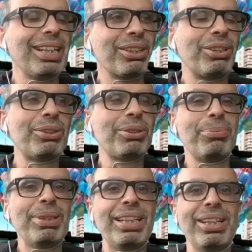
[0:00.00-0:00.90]
Good to
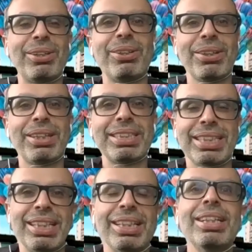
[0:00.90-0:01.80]
be here on this
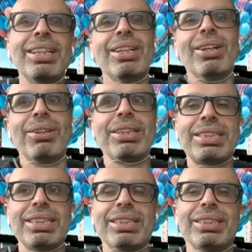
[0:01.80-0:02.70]

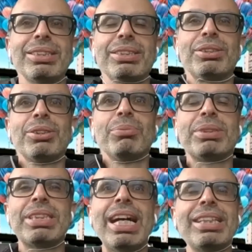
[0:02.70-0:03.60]
Zoom
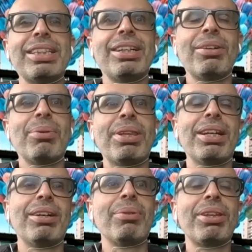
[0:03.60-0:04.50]
chat
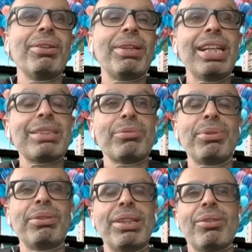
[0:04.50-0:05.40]
with you. Yes, we've
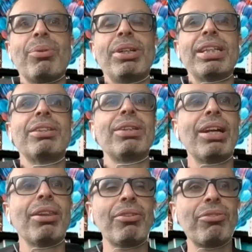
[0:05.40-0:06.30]
been working
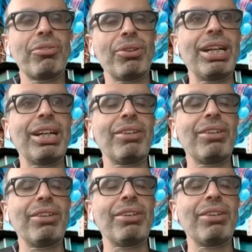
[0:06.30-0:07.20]
together for
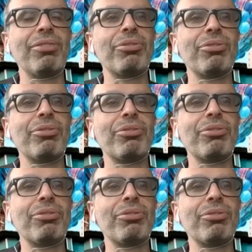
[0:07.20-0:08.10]

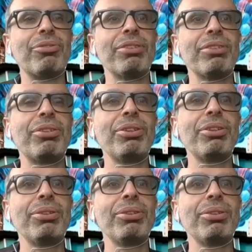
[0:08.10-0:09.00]
a
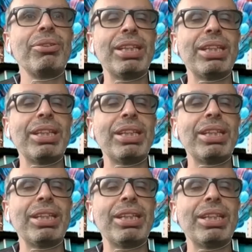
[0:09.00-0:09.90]
few years
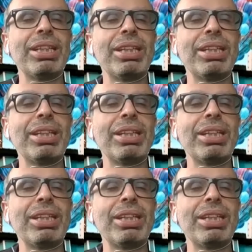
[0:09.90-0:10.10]
now.